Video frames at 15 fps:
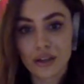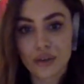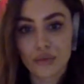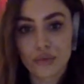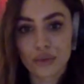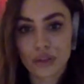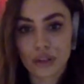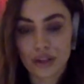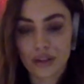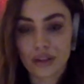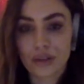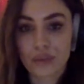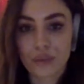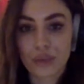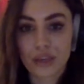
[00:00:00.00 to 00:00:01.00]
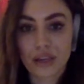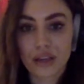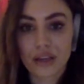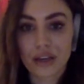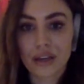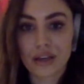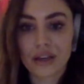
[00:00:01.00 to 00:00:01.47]
really going to be
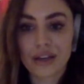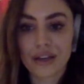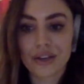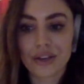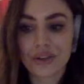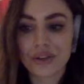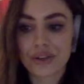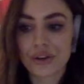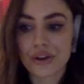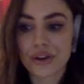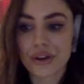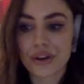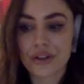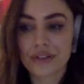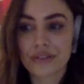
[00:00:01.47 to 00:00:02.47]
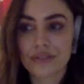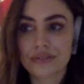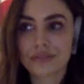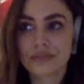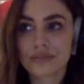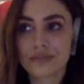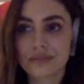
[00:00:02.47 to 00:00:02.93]
your
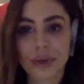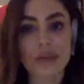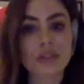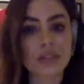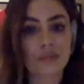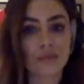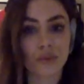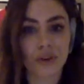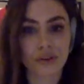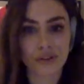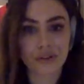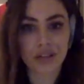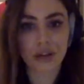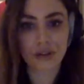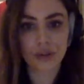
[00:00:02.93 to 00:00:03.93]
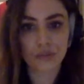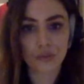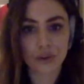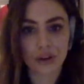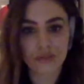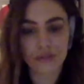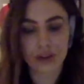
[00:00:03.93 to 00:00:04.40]
bouncing board, your sounding
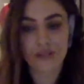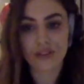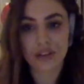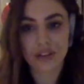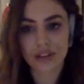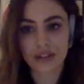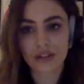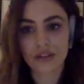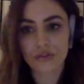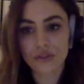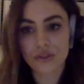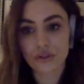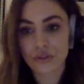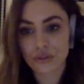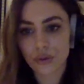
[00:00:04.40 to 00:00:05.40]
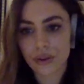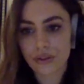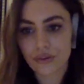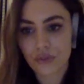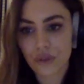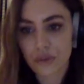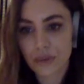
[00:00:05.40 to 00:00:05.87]
board for everything that you do going
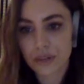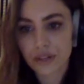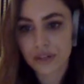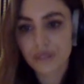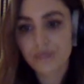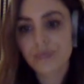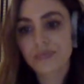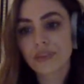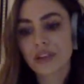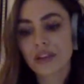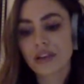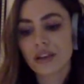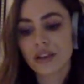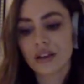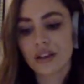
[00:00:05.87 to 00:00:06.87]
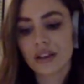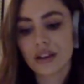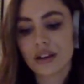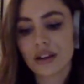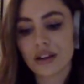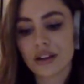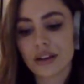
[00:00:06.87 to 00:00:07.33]
forward.
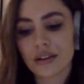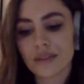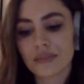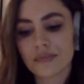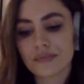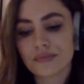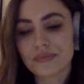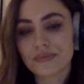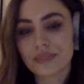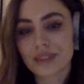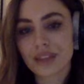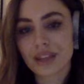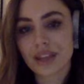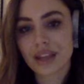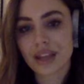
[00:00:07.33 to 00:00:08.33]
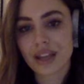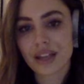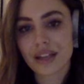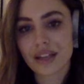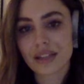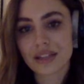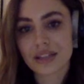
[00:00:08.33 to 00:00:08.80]
Um,
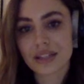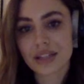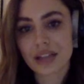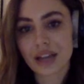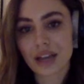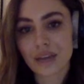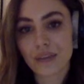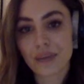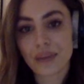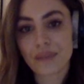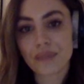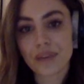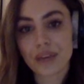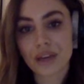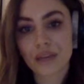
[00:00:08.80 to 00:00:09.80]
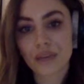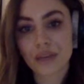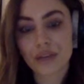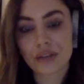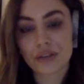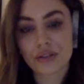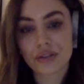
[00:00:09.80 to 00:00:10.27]
and I met my
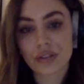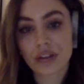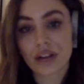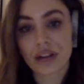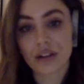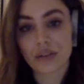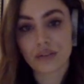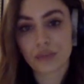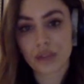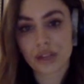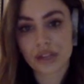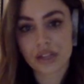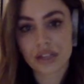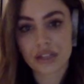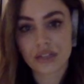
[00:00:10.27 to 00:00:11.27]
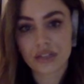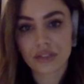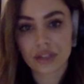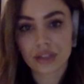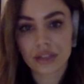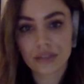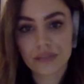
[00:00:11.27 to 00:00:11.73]
manager now, Brian
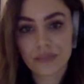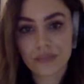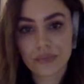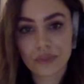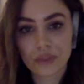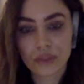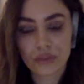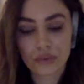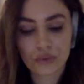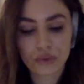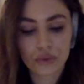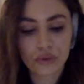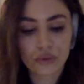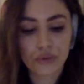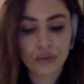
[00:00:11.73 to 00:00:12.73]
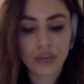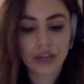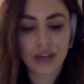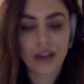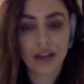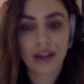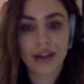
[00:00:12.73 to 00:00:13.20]
Tiffey, through an
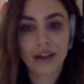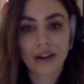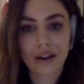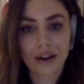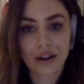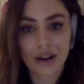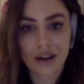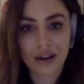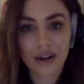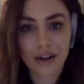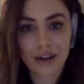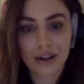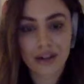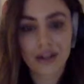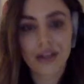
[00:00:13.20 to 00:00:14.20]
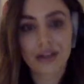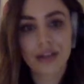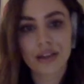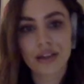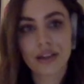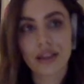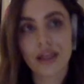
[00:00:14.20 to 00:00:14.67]
A&R uh,
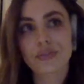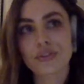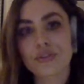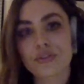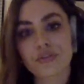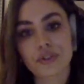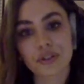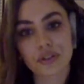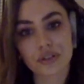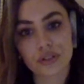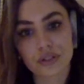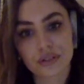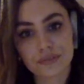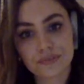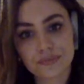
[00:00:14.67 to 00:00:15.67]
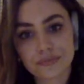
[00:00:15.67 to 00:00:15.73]
that left Universal.